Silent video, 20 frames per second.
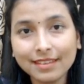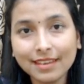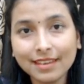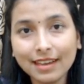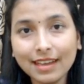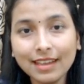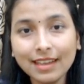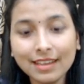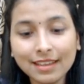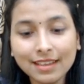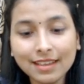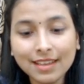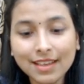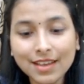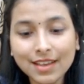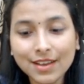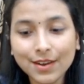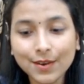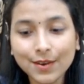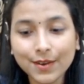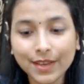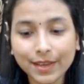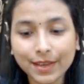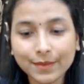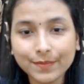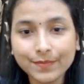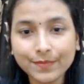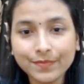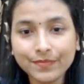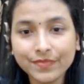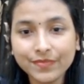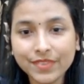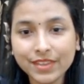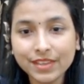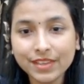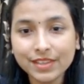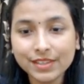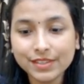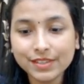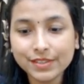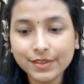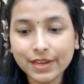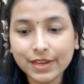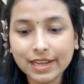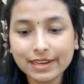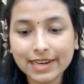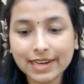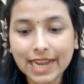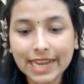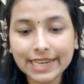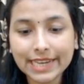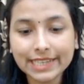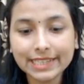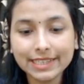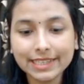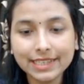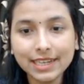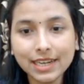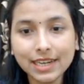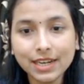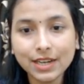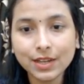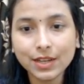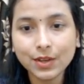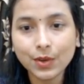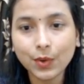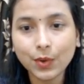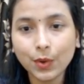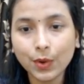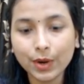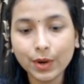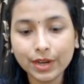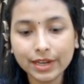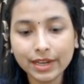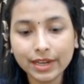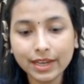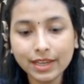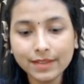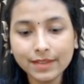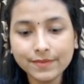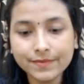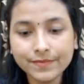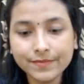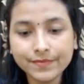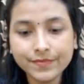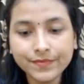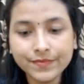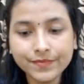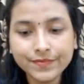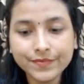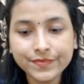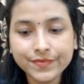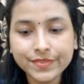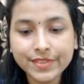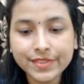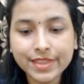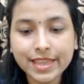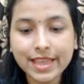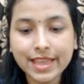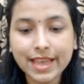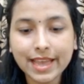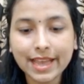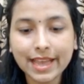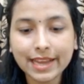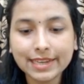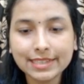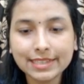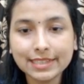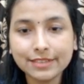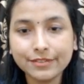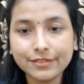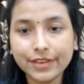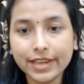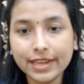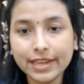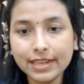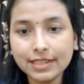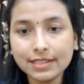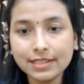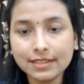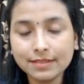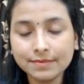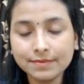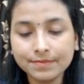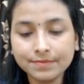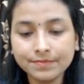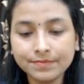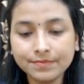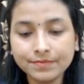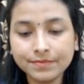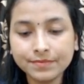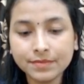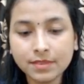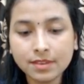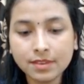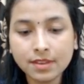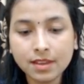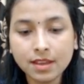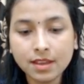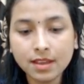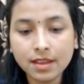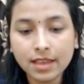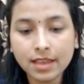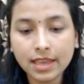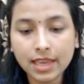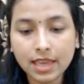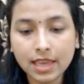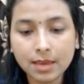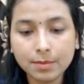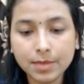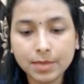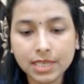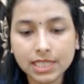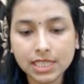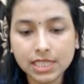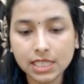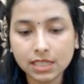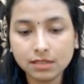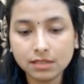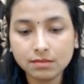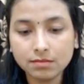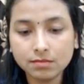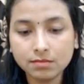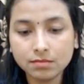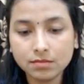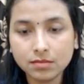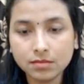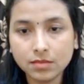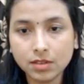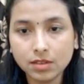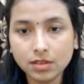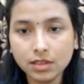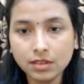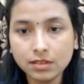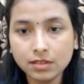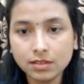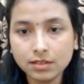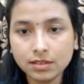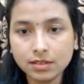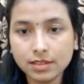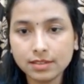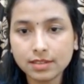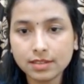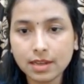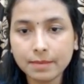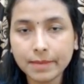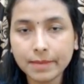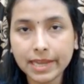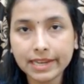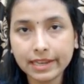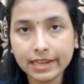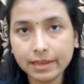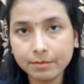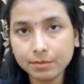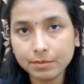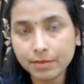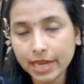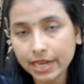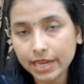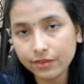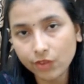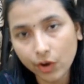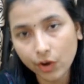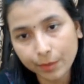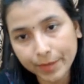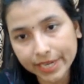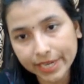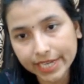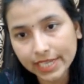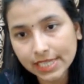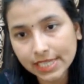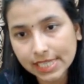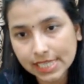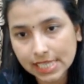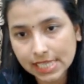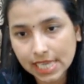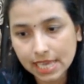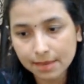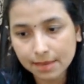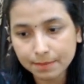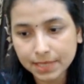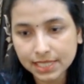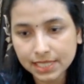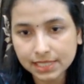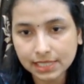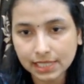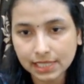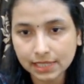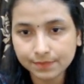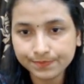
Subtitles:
Yeah. Okay. So I'll write here, conda activate ABC. Okay, this time I named my environment as ABC.